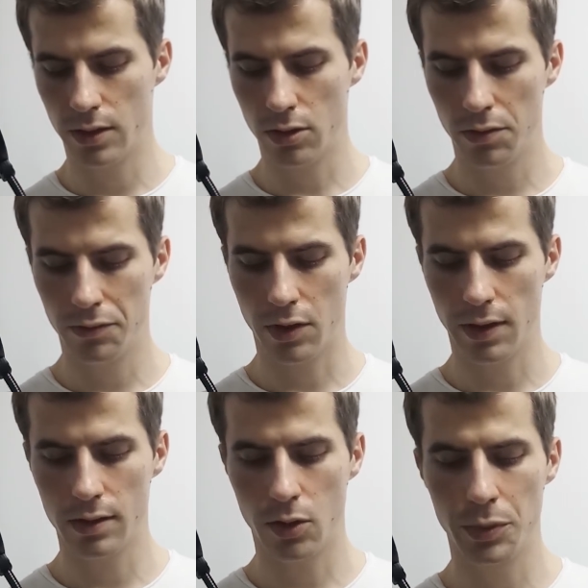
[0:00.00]
So
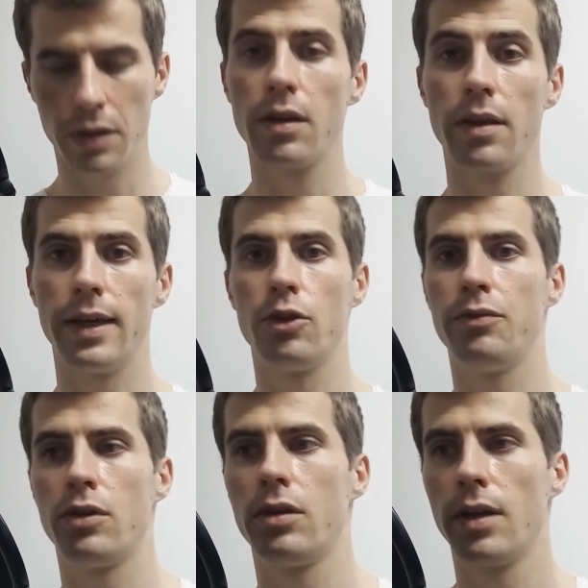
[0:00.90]
that's all for this
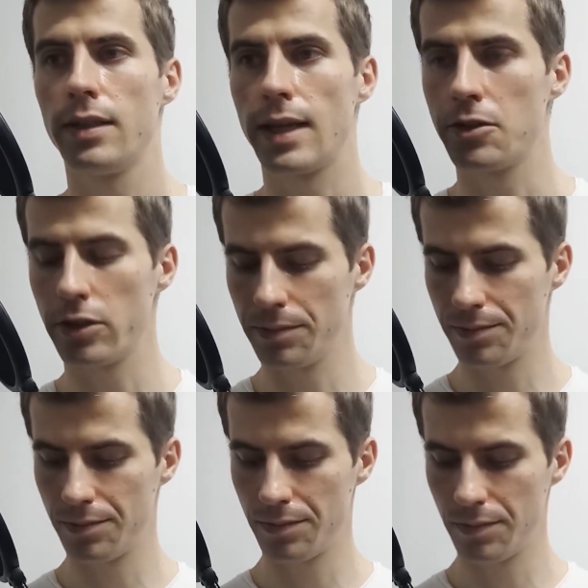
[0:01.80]
topic. Thank you for
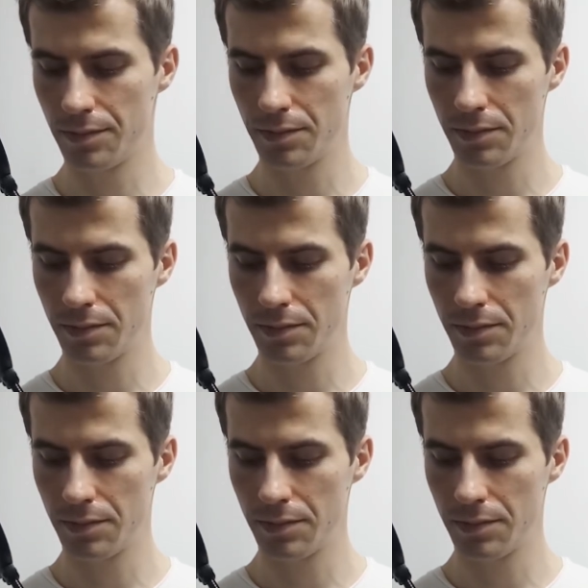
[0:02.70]
attention.